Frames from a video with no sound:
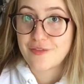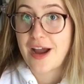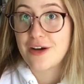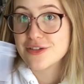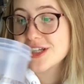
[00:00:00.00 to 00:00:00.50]

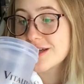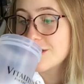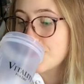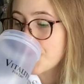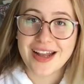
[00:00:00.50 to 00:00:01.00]
found.
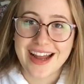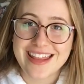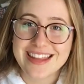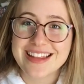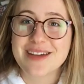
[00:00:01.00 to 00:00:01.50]

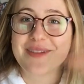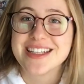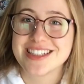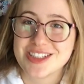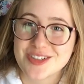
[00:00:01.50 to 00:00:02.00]
I think that
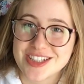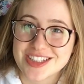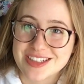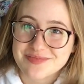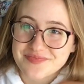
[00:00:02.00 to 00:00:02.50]
my
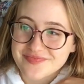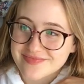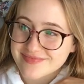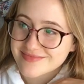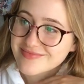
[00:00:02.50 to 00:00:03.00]
situation
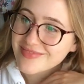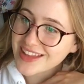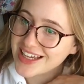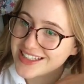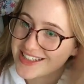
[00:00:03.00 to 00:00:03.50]

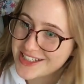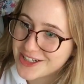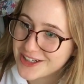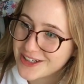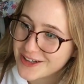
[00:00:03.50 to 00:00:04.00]
is
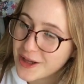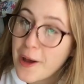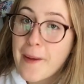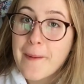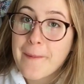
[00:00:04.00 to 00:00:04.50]
still
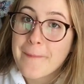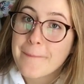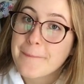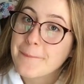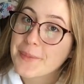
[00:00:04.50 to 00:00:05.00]

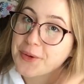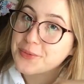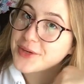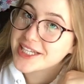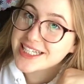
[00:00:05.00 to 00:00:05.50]

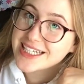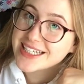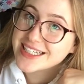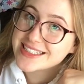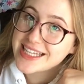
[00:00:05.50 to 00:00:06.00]

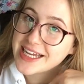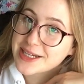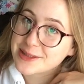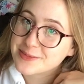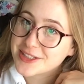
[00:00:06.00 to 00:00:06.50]
pretty
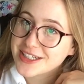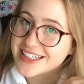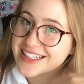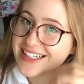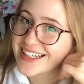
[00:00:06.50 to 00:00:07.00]
damn
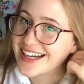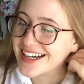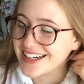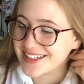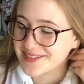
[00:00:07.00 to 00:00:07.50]
good,
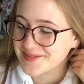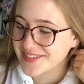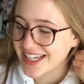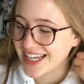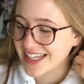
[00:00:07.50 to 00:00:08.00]

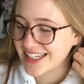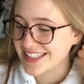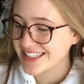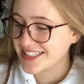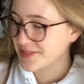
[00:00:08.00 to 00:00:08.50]

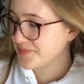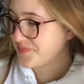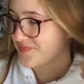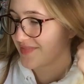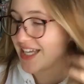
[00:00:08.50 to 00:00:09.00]
and
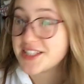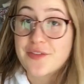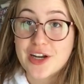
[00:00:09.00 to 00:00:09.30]
it's